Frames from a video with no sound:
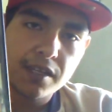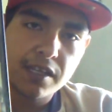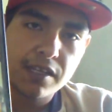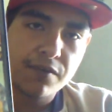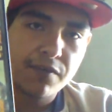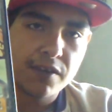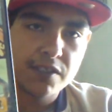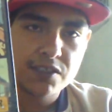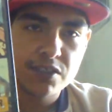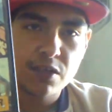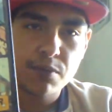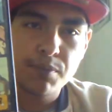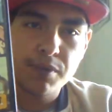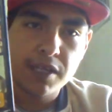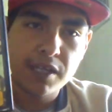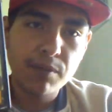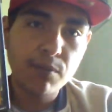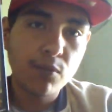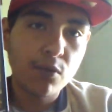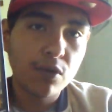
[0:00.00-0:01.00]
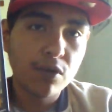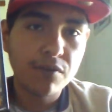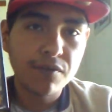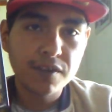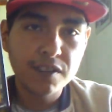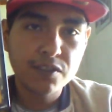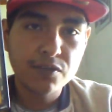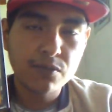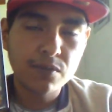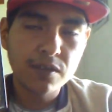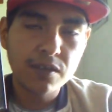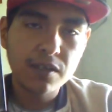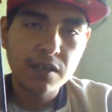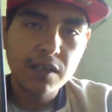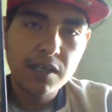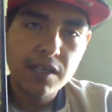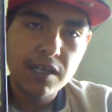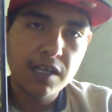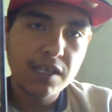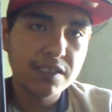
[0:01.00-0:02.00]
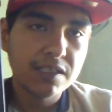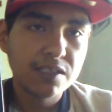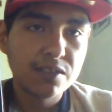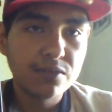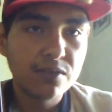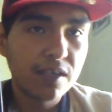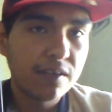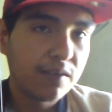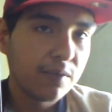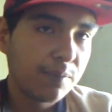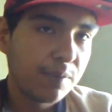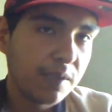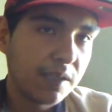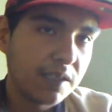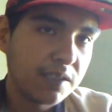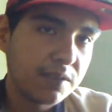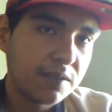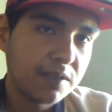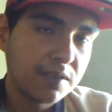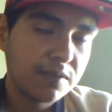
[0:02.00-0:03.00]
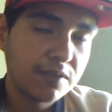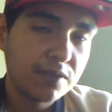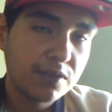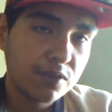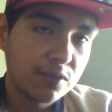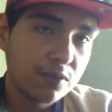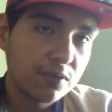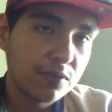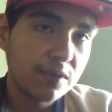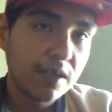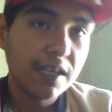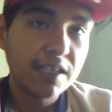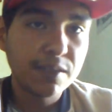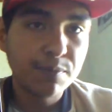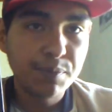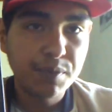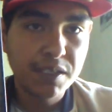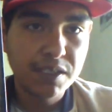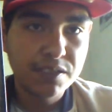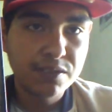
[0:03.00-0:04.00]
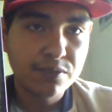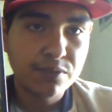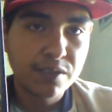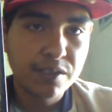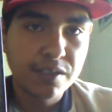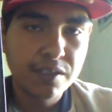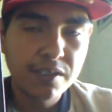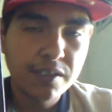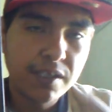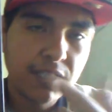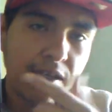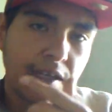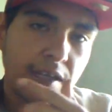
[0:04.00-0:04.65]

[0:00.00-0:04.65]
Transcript: if I start playing more of this one, because I do have the PS2 and the PS3.